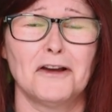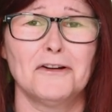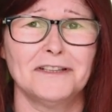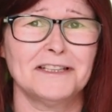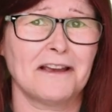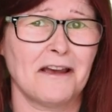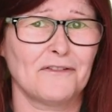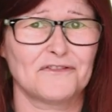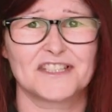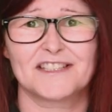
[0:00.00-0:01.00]
only to
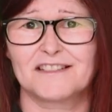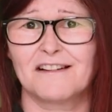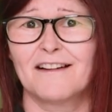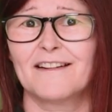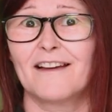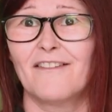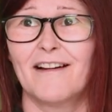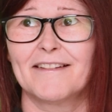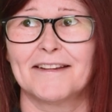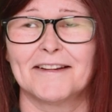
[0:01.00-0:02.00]
have to start
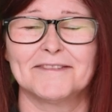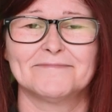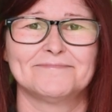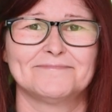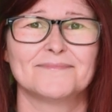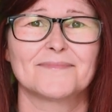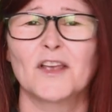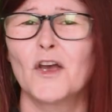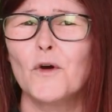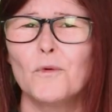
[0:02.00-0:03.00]
again.
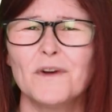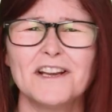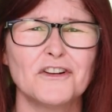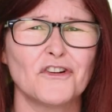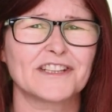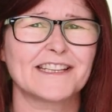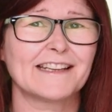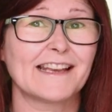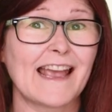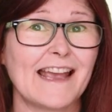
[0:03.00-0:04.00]
We're not
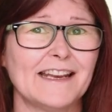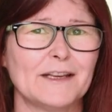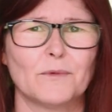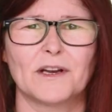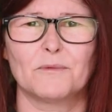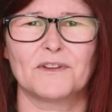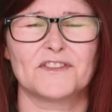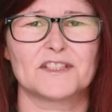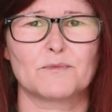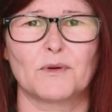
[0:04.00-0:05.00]
getting anywhere with
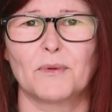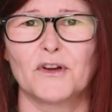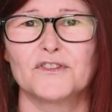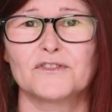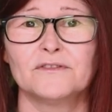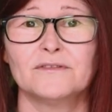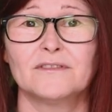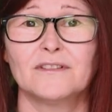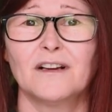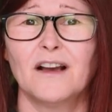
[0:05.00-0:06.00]
this proposal.
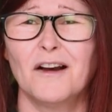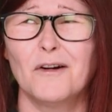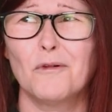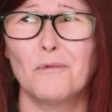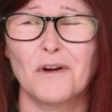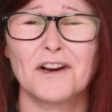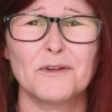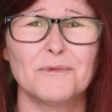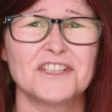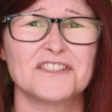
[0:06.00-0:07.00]
Why
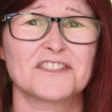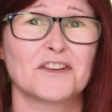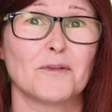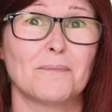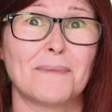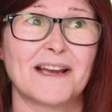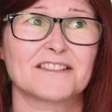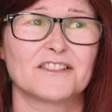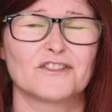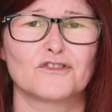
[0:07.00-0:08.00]
don't we just go
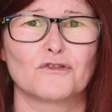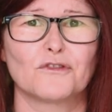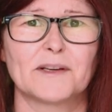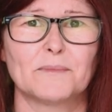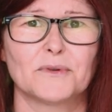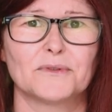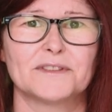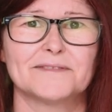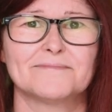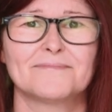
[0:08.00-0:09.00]
back to the drawing
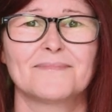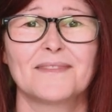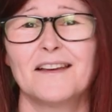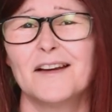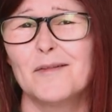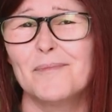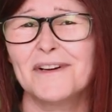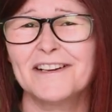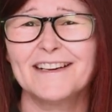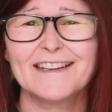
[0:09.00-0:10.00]
board?
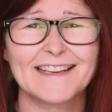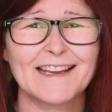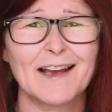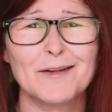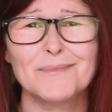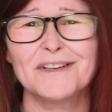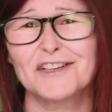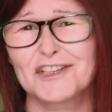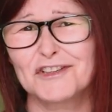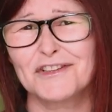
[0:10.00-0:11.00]
But it can be
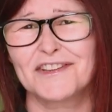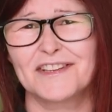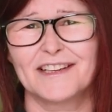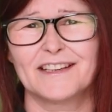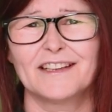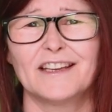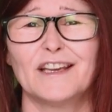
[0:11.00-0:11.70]
a good thing